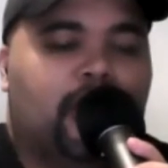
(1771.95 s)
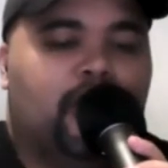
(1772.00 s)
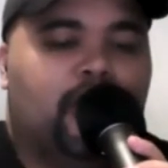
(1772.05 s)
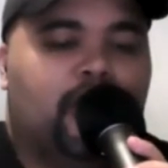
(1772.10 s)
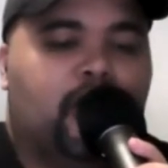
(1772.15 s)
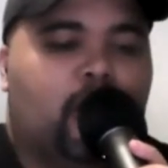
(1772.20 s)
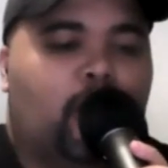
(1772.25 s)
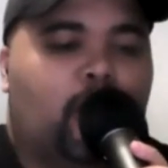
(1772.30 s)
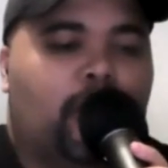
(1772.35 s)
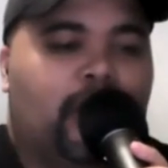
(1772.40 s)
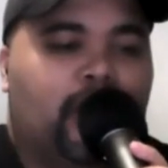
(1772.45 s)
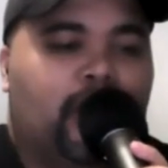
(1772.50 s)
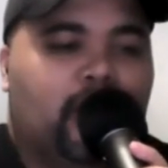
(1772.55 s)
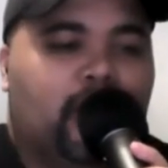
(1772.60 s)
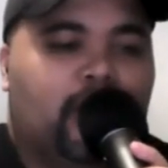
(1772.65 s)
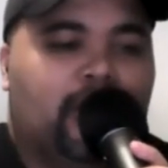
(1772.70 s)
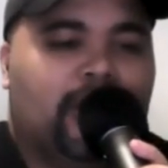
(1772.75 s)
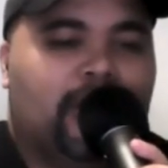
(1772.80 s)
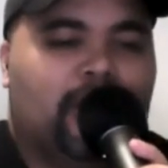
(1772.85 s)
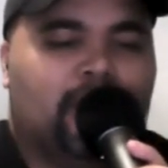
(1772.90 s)

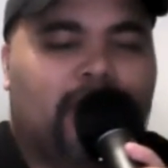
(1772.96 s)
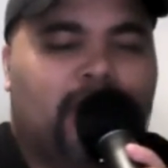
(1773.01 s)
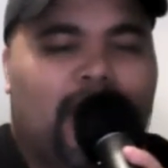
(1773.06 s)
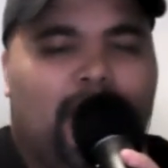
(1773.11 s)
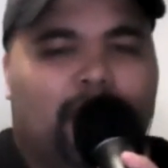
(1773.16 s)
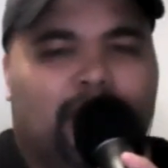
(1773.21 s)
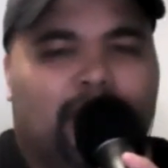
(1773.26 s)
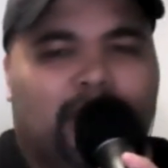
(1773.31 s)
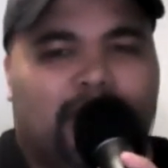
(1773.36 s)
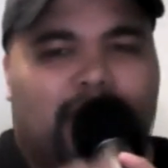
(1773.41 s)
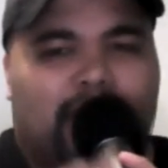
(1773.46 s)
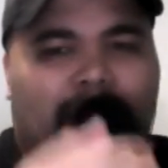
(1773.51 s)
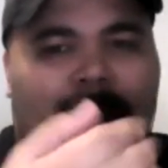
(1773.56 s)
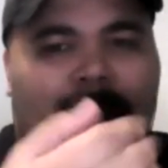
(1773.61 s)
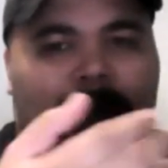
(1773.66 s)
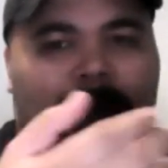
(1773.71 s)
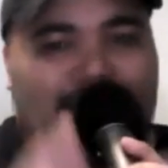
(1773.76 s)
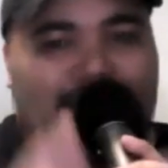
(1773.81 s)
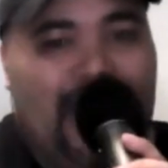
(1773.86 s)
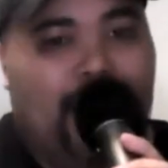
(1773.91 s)
Because I
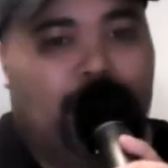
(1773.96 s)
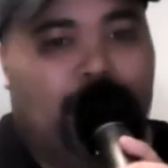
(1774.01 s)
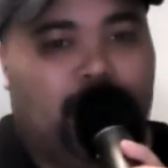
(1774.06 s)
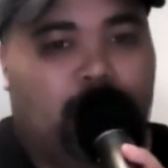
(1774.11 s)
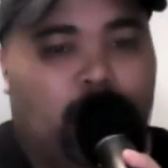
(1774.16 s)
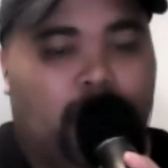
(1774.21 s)
was happy